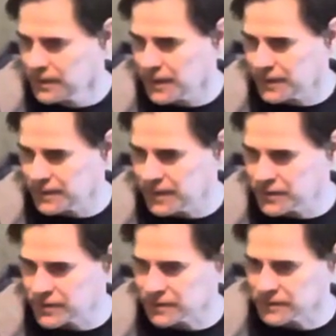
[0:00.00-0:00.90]
I think that
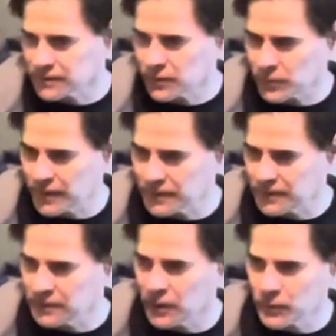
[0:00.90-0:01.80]
just greatly
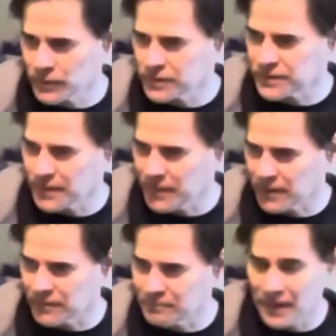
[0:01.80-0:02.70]
lowers the amount
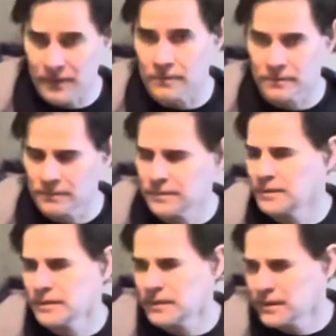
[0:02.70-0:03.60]
of metal
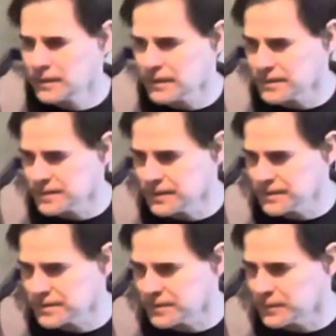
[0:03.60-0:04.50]
that is in the
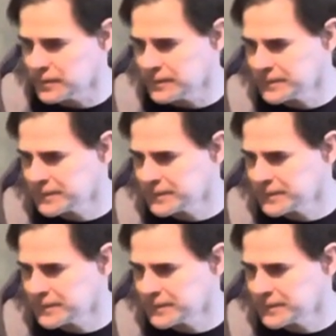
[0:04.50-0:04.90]
cymbal,